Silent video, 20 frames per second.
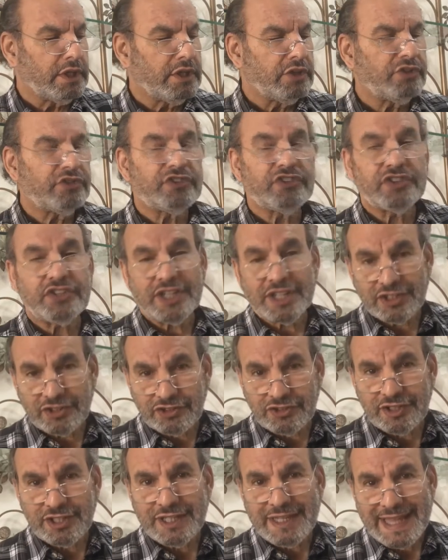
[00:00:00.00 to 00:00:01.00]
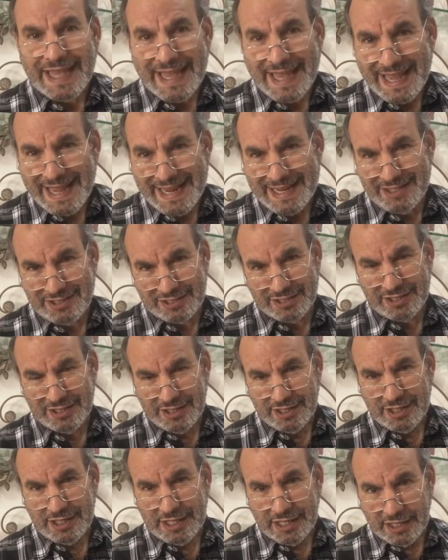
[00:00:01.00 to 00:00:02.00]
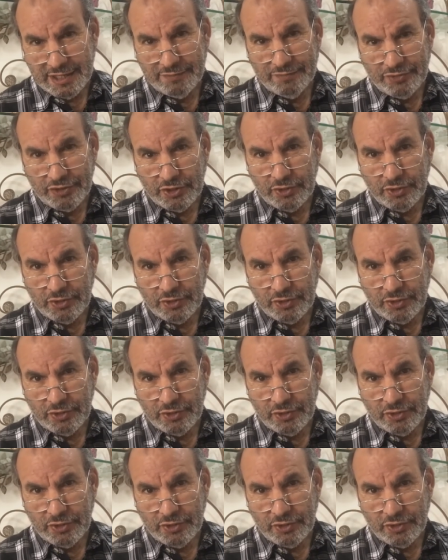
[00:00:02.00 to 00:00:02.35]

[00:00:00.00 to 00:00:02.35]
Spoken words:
68 of